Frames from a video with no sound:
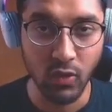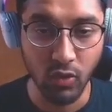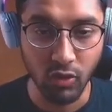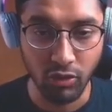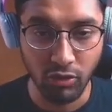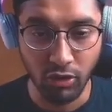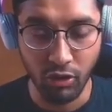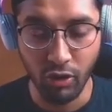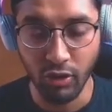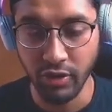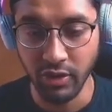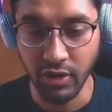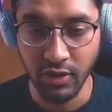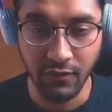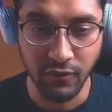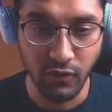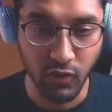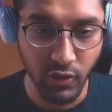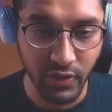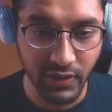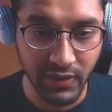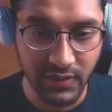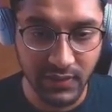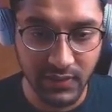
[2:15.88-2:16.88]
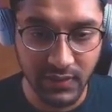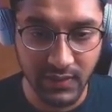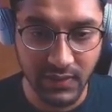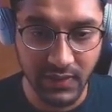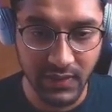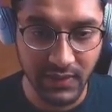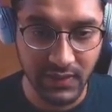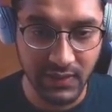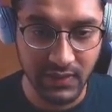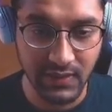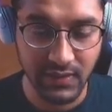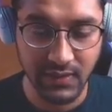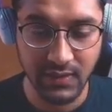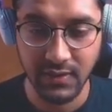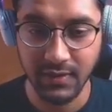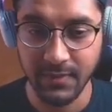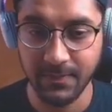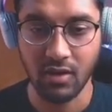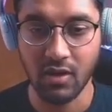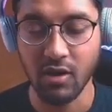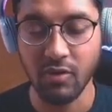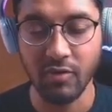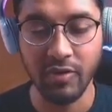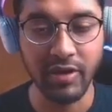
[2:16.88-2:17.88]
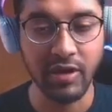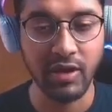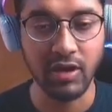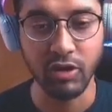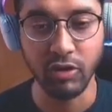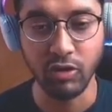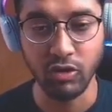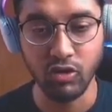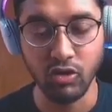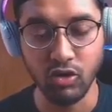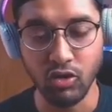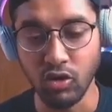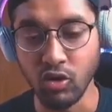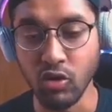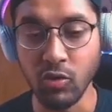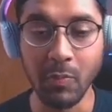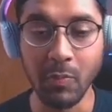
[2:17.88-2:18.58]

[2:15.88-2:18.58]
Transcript: or cloning a voice, there's currently two